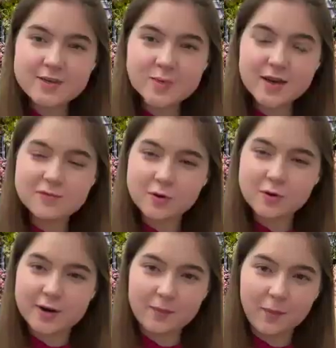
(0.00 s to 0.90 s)
the thing is, we have a
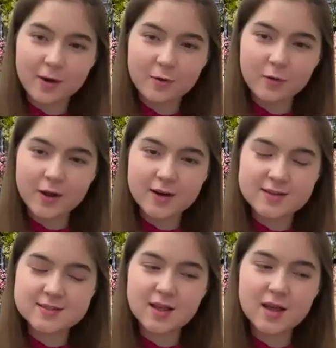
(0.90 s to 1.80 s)
great model where
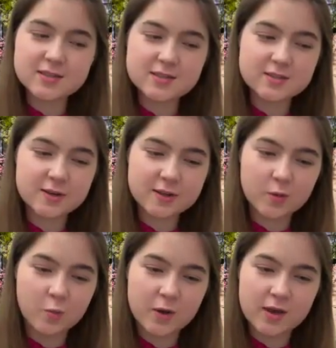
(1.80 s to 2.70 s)
it's not
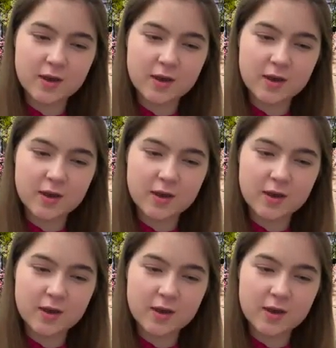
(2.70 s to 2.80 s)
necessarily